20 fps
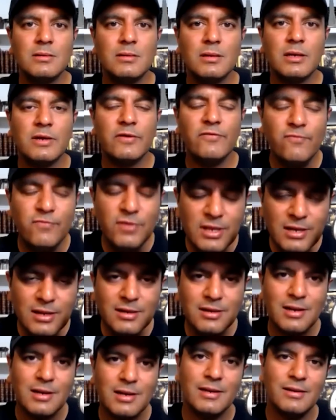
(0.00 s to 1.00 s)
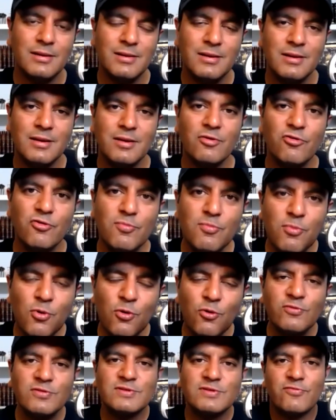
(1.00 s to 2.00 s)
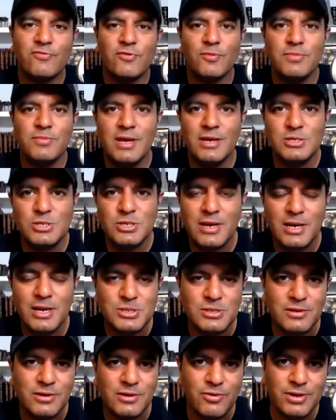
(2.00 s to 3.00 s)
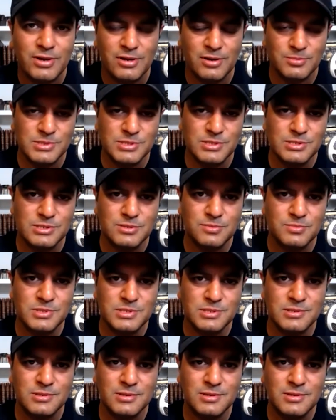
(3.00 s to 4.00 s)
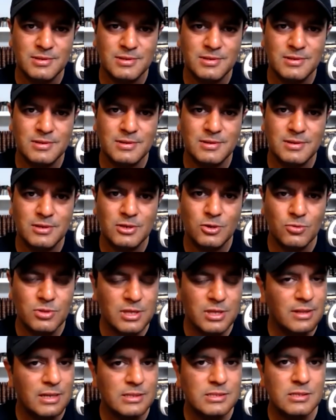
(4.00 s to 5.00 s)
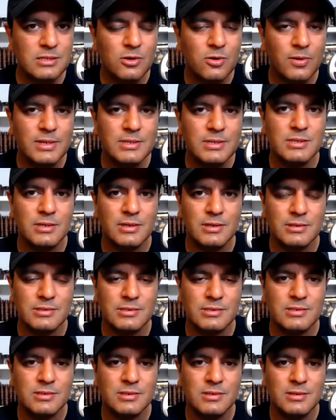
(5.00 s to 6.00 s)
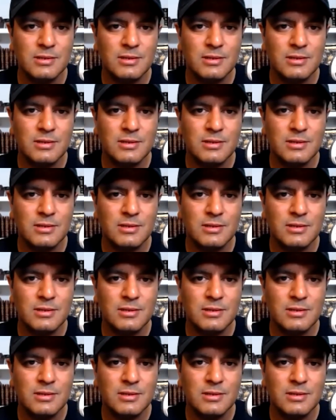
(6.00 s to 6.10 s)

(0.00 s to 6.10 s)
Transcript: conveniently removed from the educational curriculum systems. Mm-hmm. You think that's a coincidence?